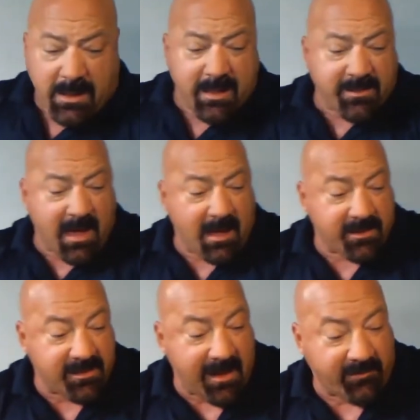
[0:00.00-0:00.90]
is
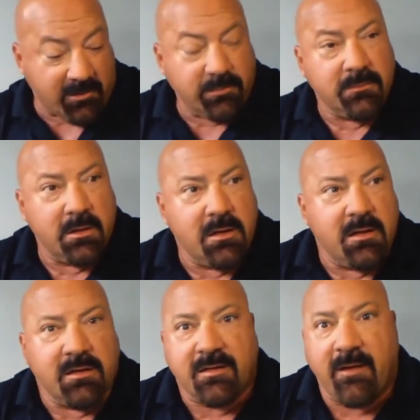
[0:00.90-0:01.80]

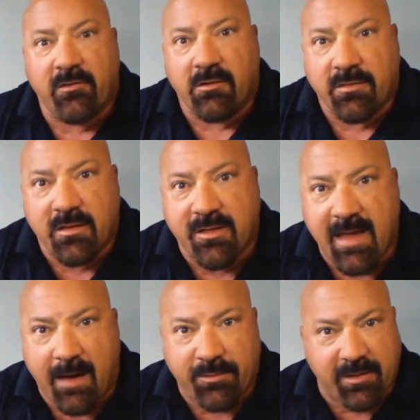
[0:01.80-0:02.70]
several
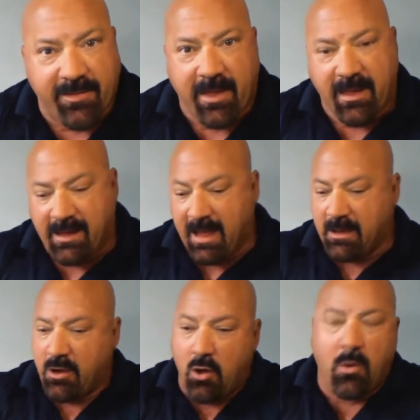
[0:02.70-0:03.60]
steps. They
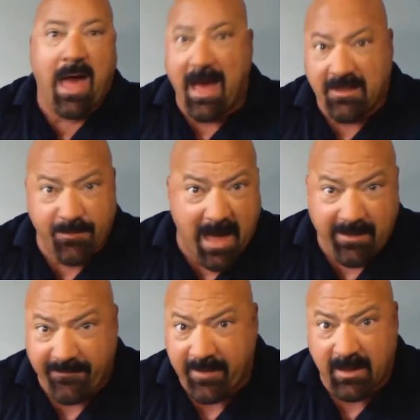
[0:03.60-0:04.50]
get no
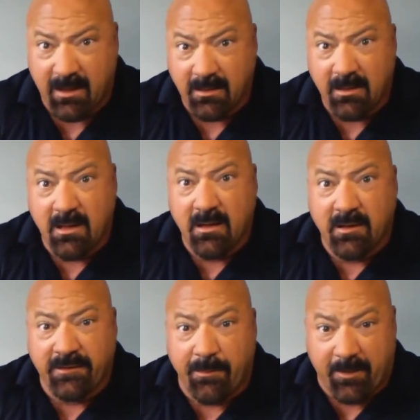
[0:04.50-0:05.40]
hazmat fee
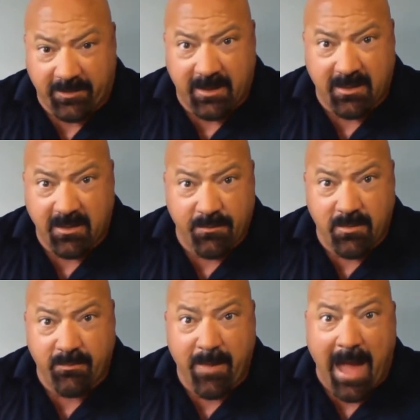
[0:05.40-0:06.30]
shipping these
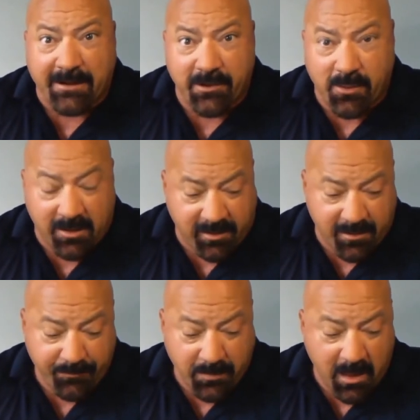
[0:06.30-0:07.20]
back to
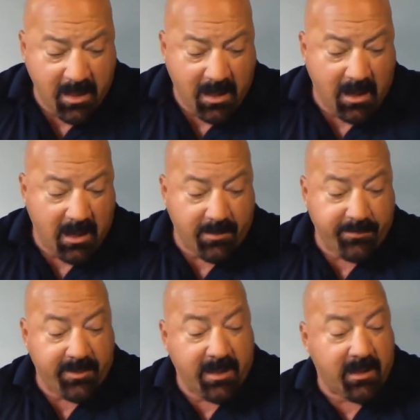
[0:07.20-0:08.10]
us.
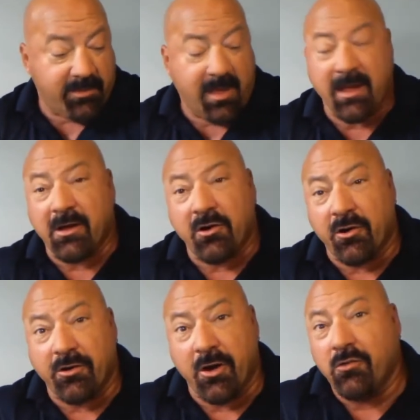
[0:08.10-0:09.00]
They
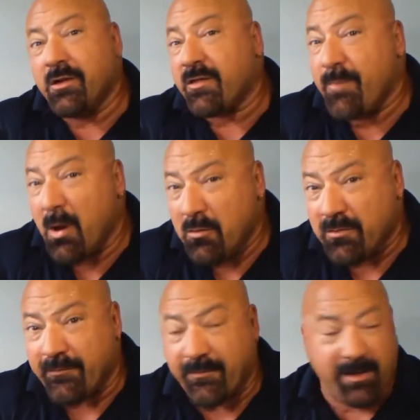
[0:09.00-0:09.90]
incur no
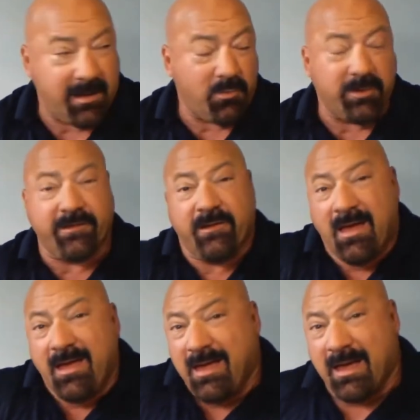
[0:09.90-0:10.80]
disposal fee, which
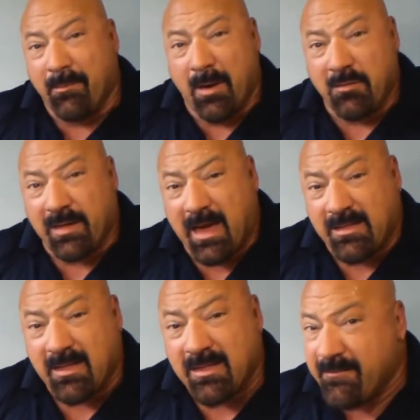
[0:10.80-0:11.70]
in most
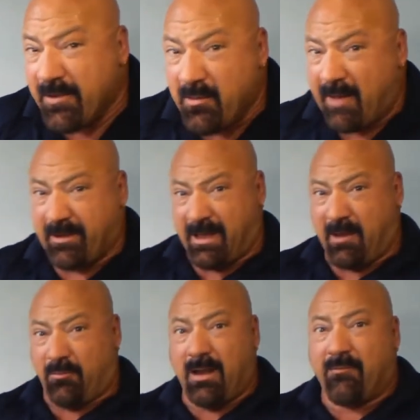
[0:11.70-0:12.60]
cases, if you have to
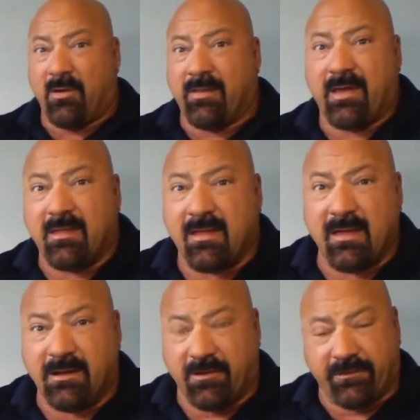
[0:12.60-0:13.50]
get rid of one of these
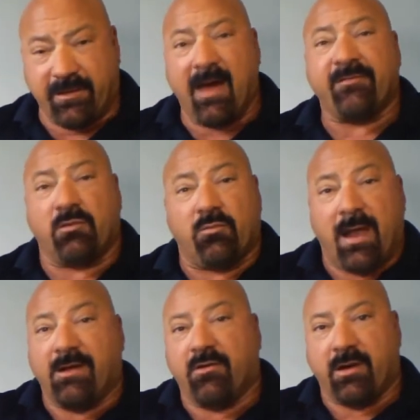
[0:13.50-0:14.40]
cylinders, you have to
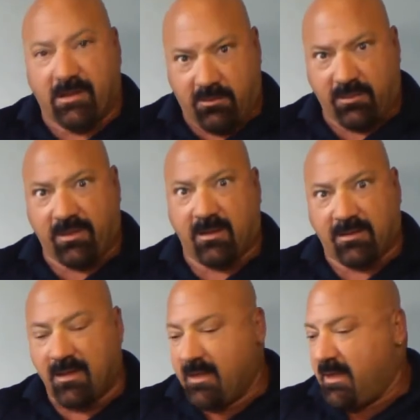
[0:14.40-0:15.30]
render it useless,